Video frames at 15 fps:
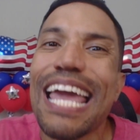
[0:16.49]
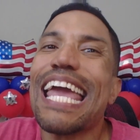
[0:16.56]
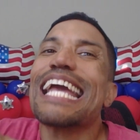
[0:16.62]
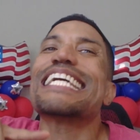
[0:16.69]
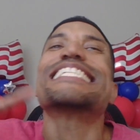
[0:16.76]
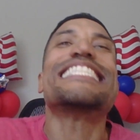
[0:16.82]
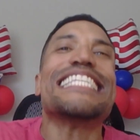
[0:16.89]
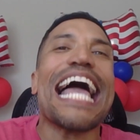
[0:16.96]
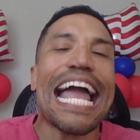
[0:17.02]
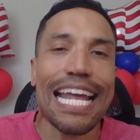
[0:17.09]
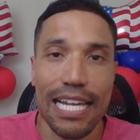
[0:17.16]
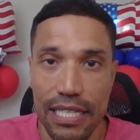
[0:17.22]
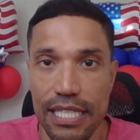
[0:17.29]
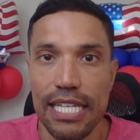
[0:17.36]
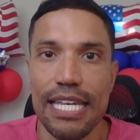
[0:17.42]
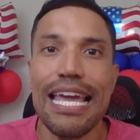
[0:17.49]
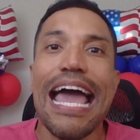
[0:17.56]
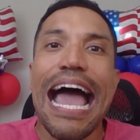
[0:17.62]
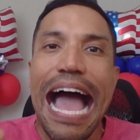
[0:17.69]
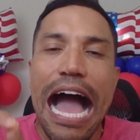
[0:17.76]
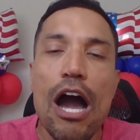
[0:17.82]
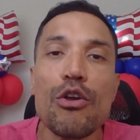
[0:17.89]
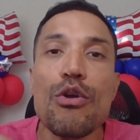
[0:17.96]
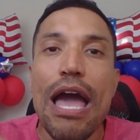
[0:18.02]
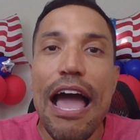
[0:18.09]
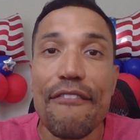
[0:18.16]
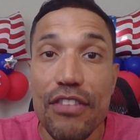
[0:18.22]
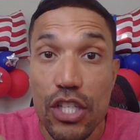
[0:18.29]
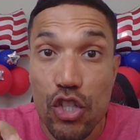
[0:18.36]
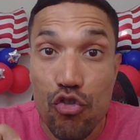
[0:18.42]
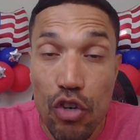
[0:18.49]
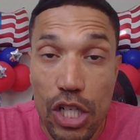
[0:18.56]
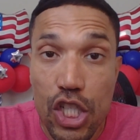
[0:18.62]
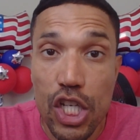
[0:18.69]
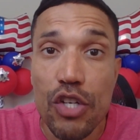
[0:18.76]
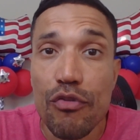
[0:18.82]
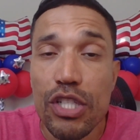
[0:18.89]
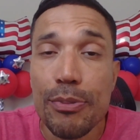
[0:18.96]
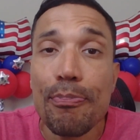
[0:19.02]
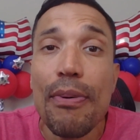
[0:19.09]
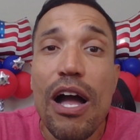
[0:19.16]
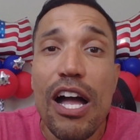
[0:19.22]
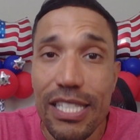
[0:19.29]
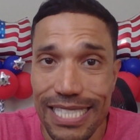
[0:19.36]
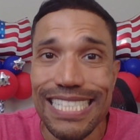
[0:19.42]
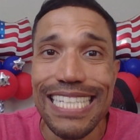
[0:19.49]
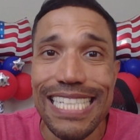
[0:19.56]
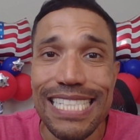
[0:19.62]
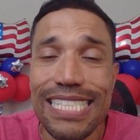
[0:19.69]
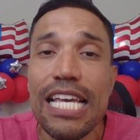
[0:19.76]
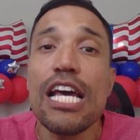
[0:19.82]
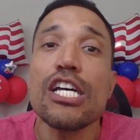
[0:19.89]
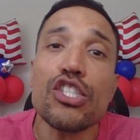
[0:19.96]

exactly how you have to structure your responses